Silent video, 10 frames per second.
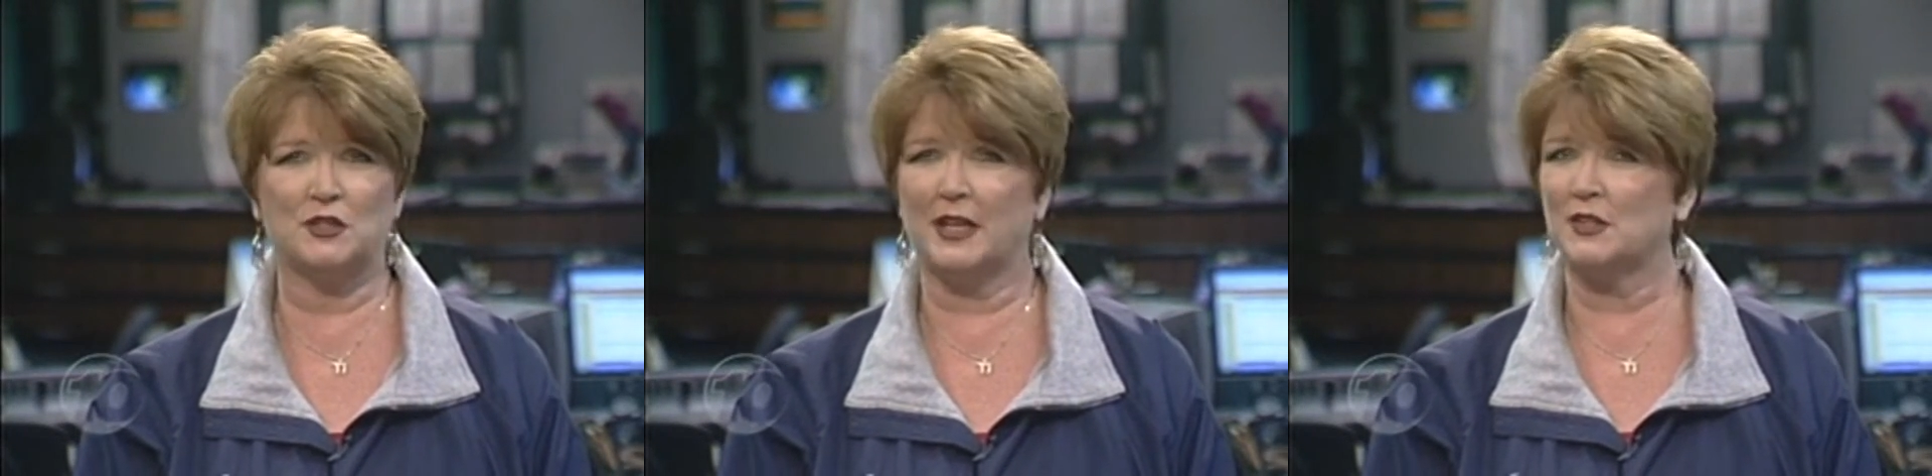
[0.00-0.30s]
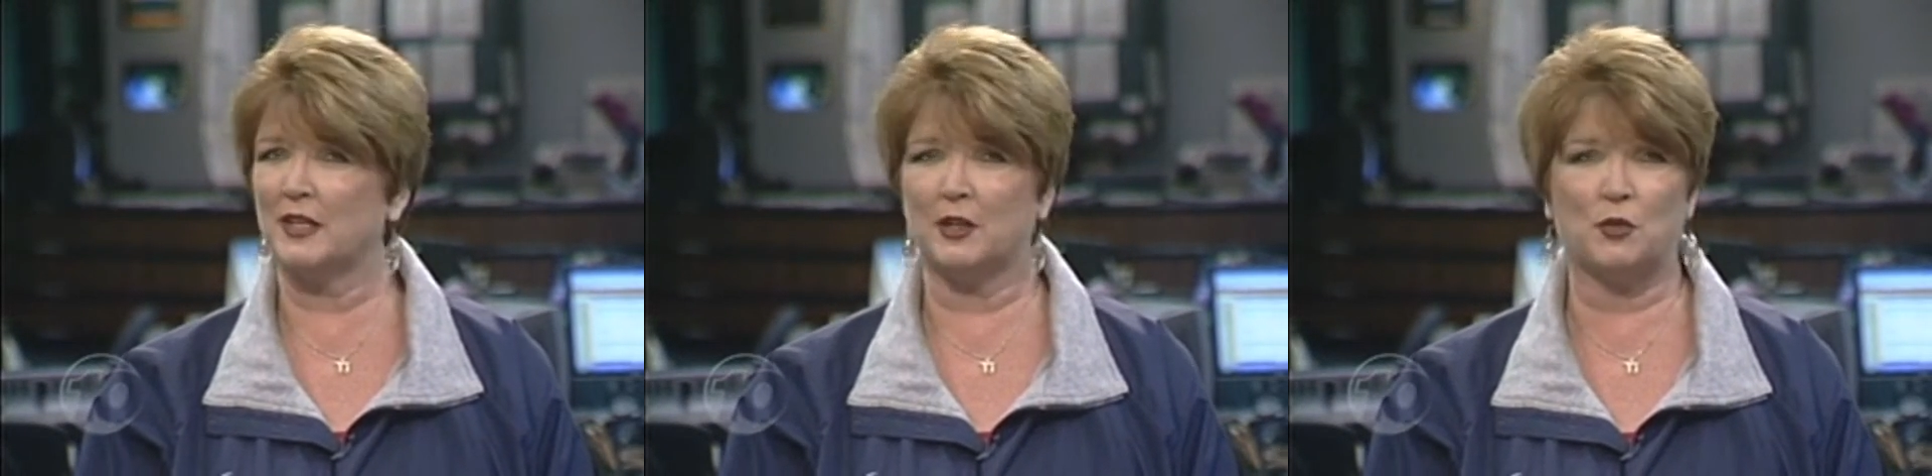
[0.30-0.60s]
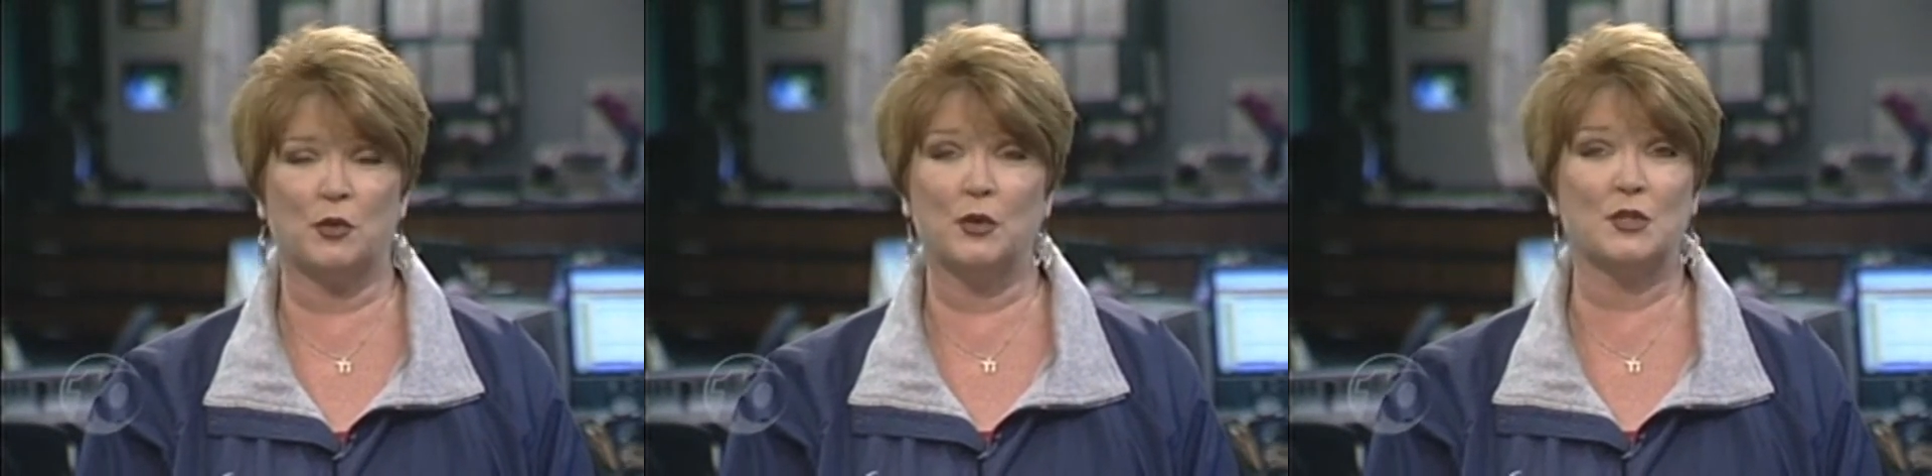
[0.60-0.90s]
They sent
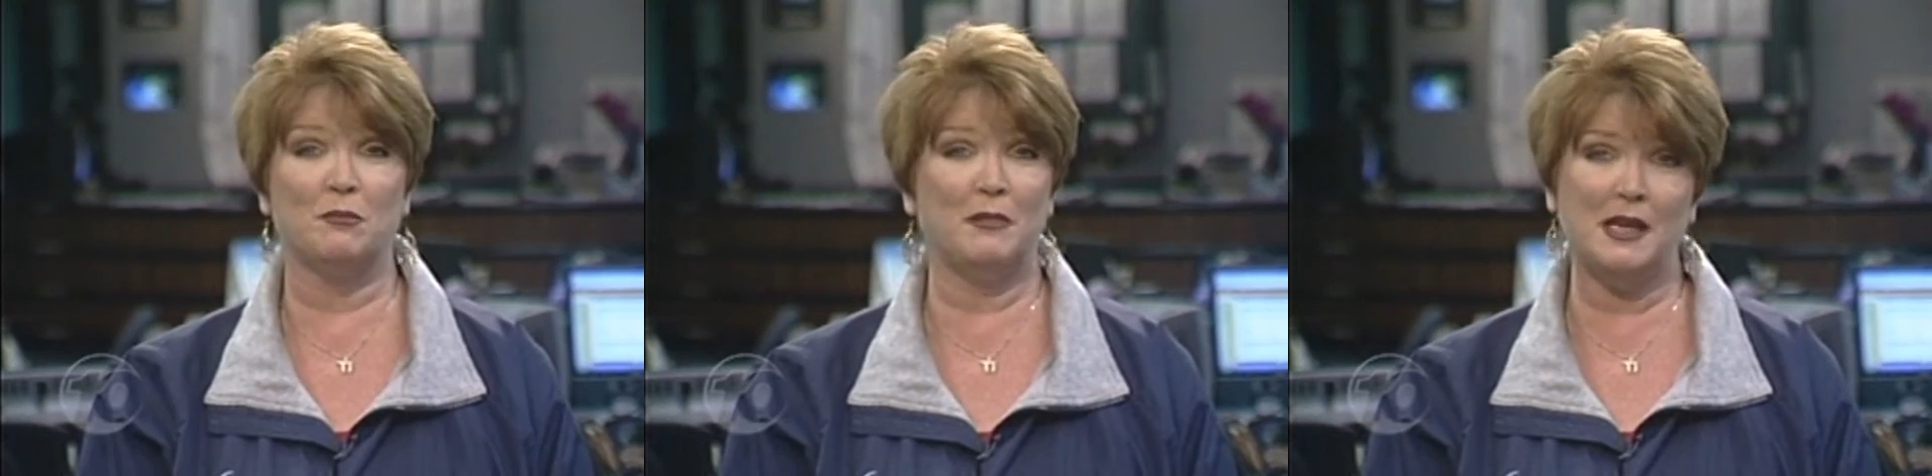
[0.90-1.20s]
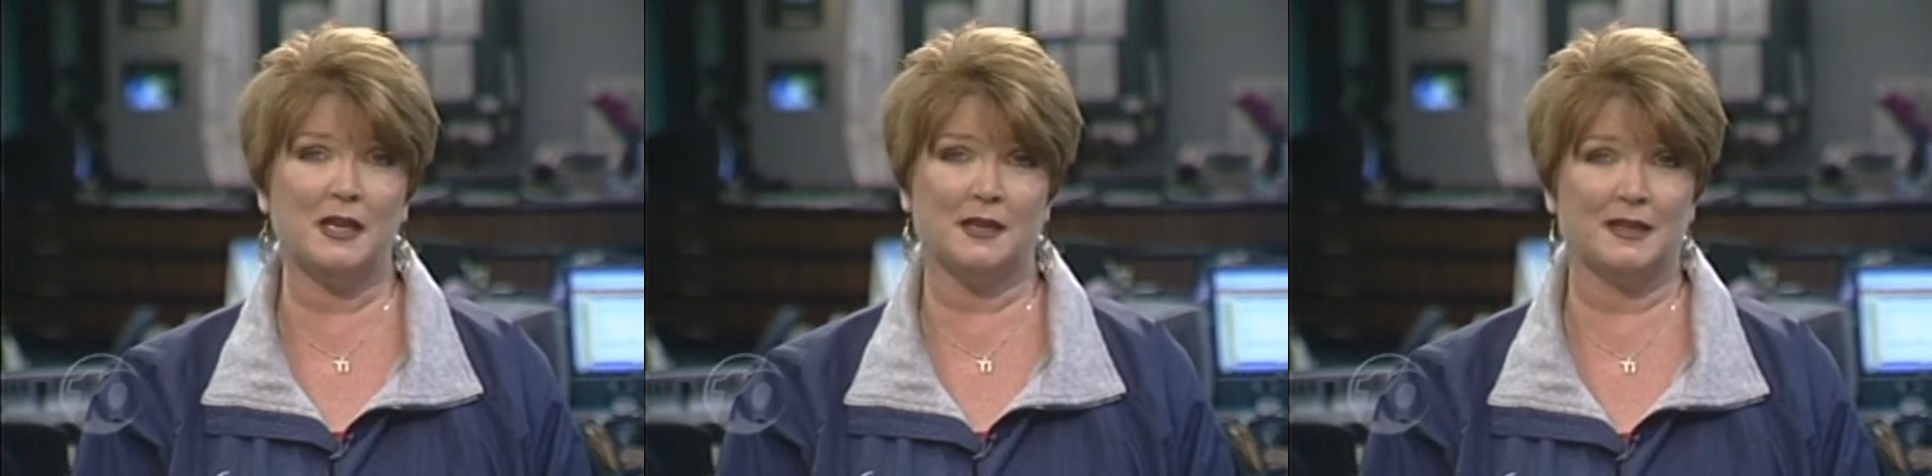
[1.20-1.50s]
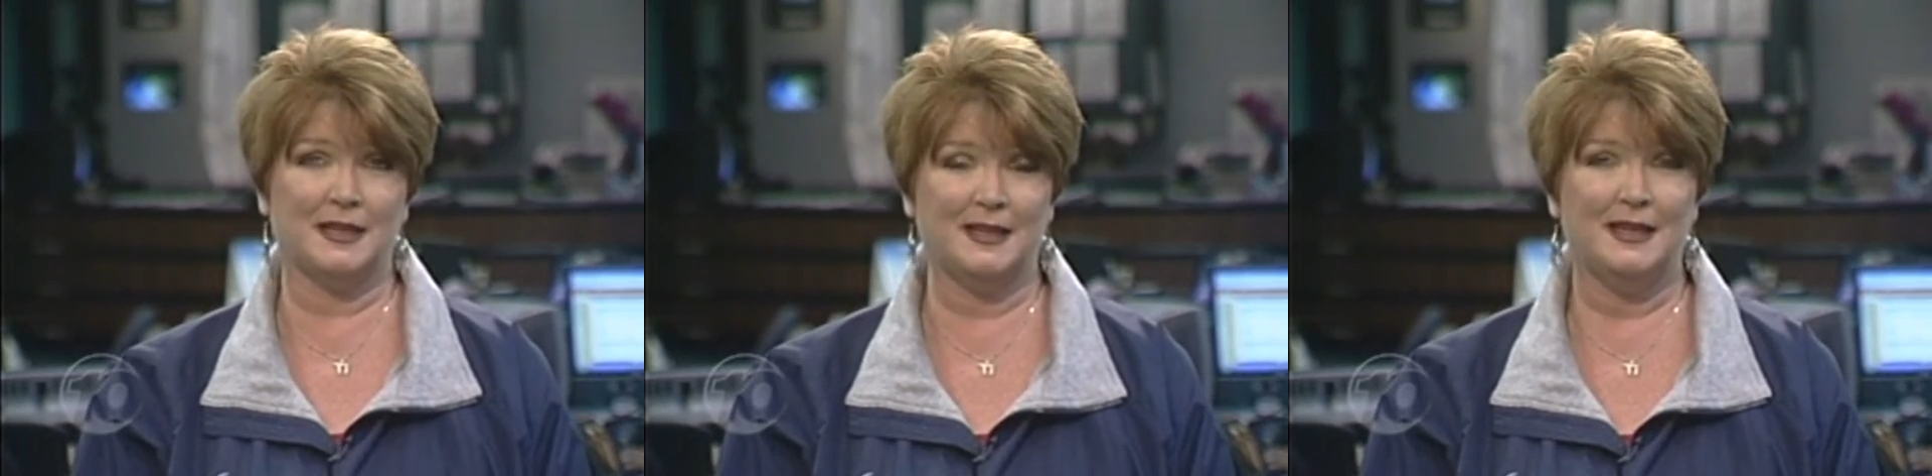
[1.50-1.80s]
crews
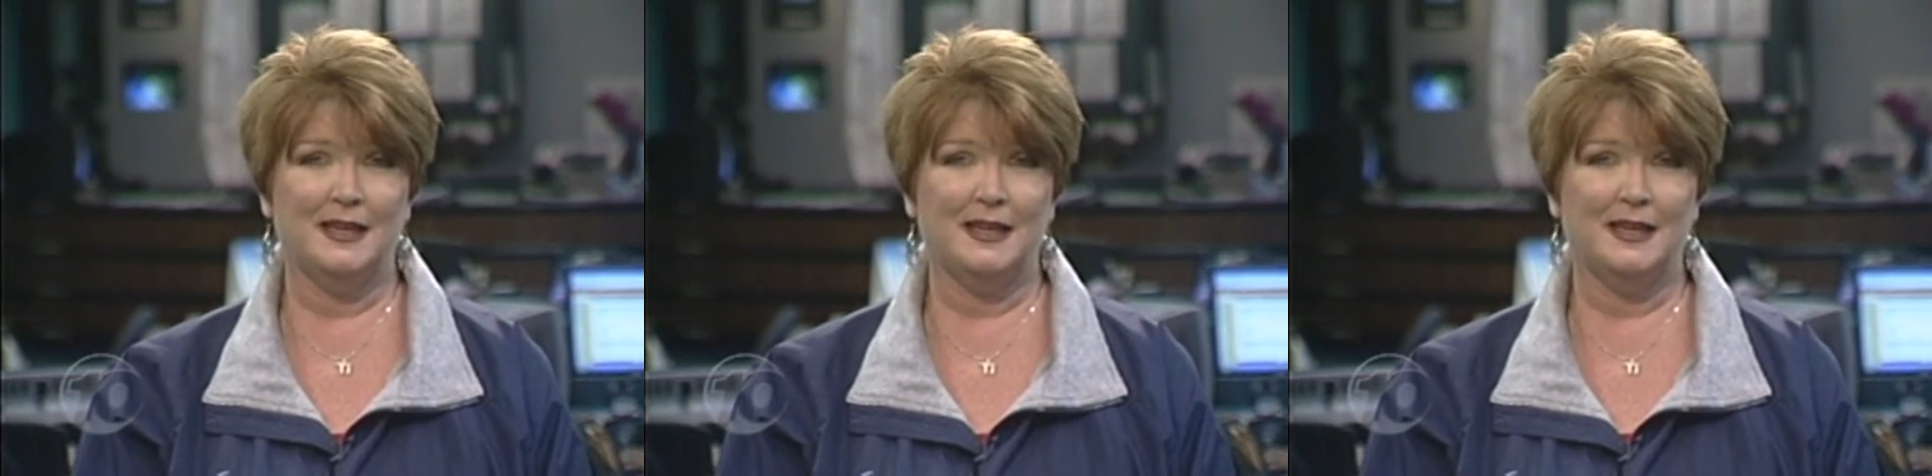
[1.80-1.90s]
immediately